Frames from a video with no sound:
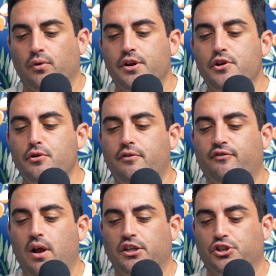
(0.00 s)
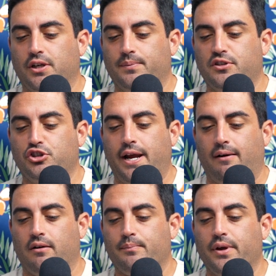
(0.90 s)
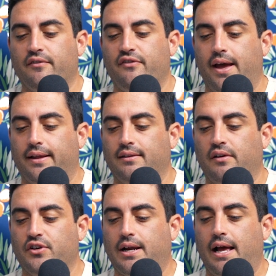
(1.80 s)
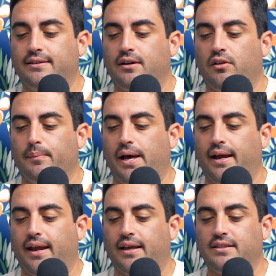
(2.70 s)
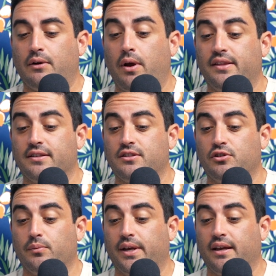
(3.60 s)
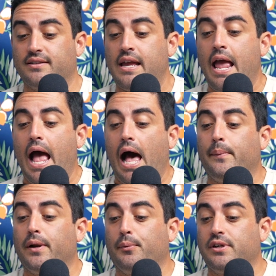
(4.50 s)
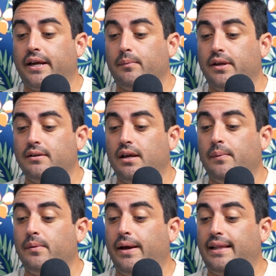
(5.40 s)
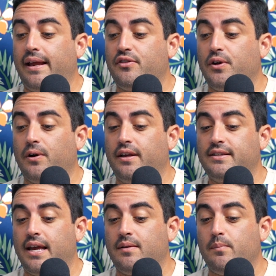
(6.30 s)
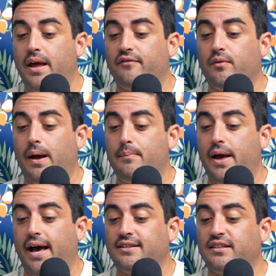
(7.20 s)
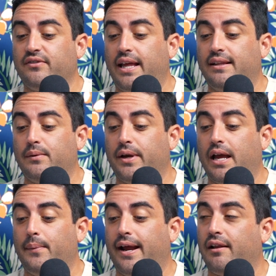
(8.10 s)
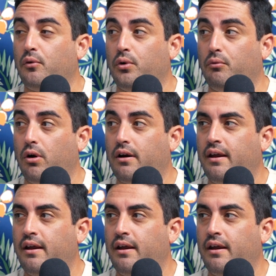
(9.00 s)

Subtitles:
Renewed friendships. Jared, big fan. Love your content, all the podcasts. I write this to you because I'm in a predicament. I'm in my late 30s, and men from my past have lately been coming out of the woodwork.